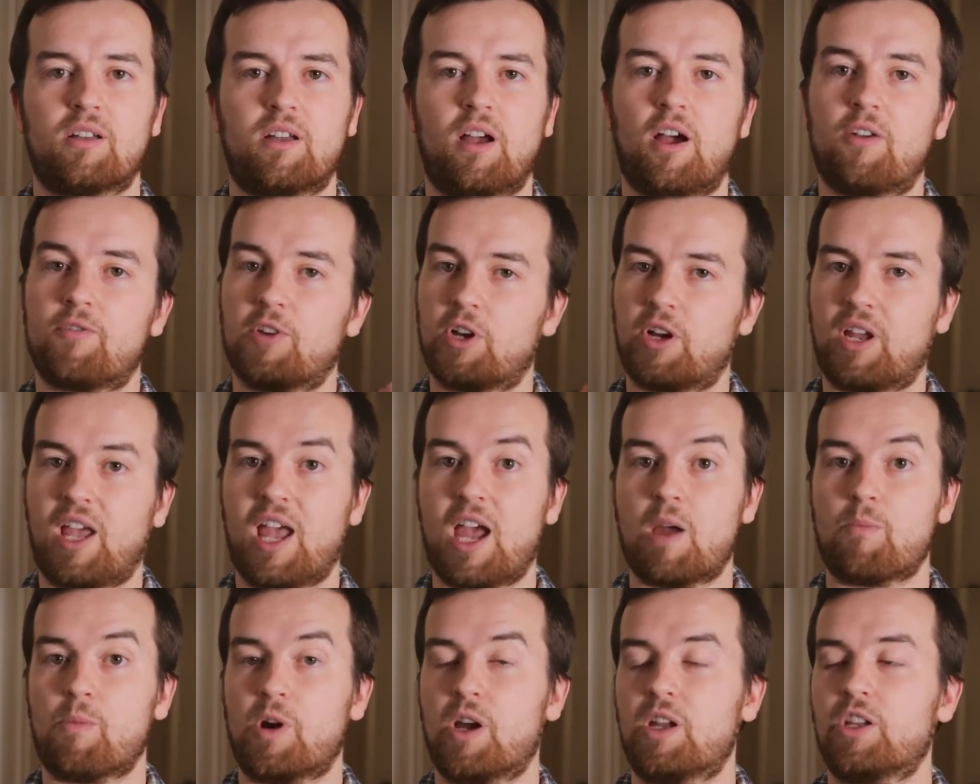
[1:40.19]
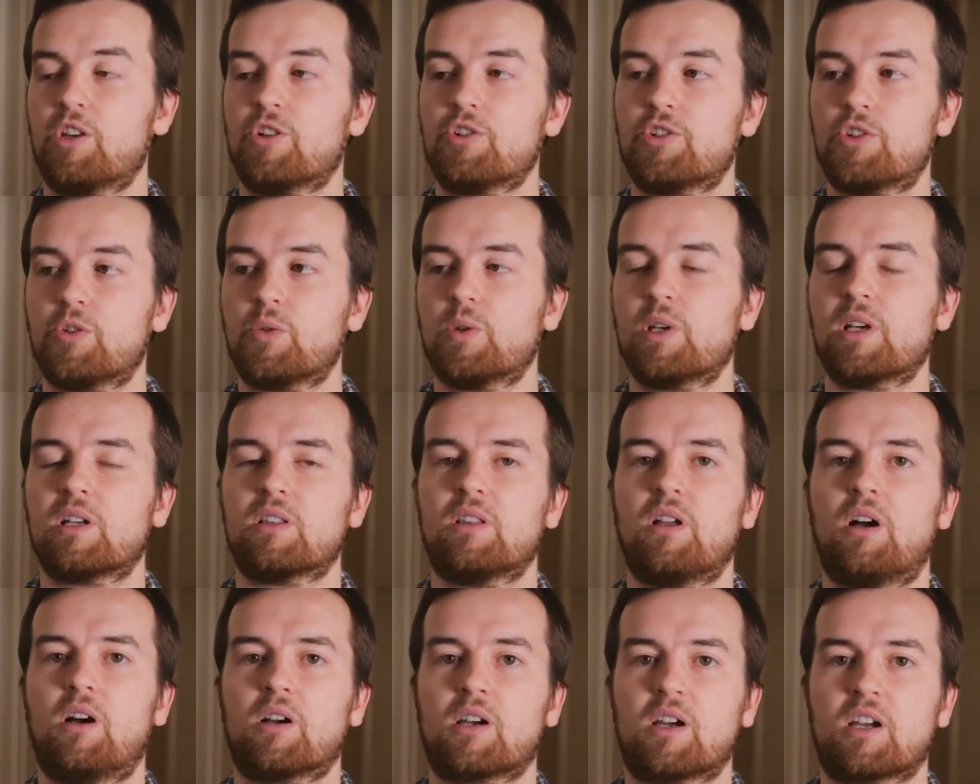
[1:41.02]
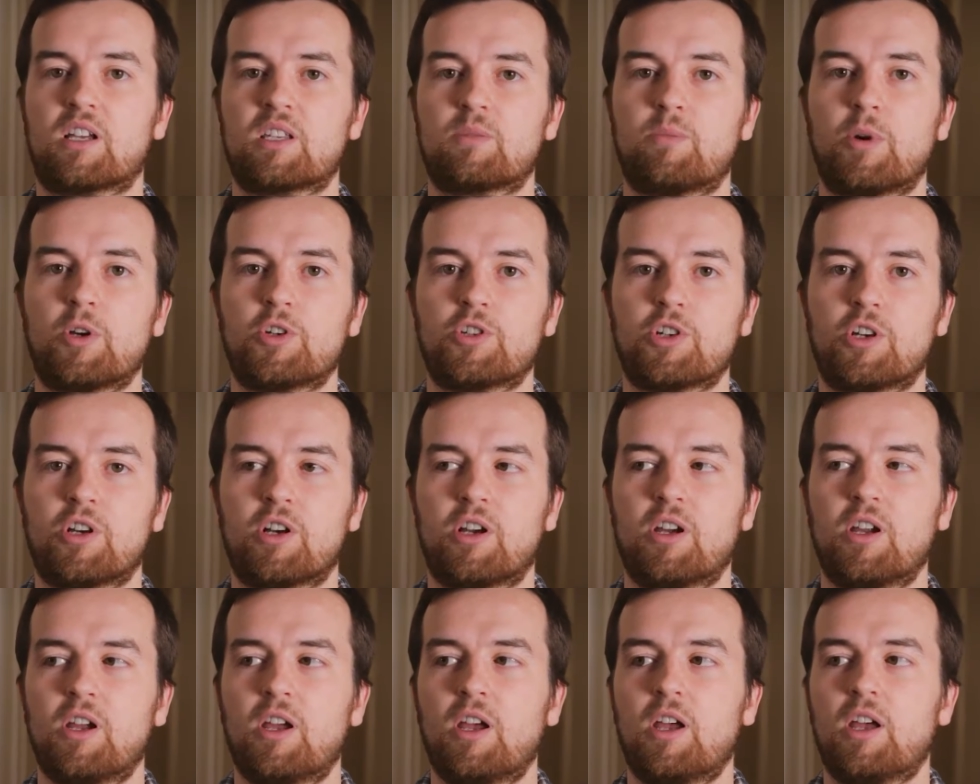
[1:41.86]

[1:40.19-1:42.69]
of your camera and you're doing a long exposure,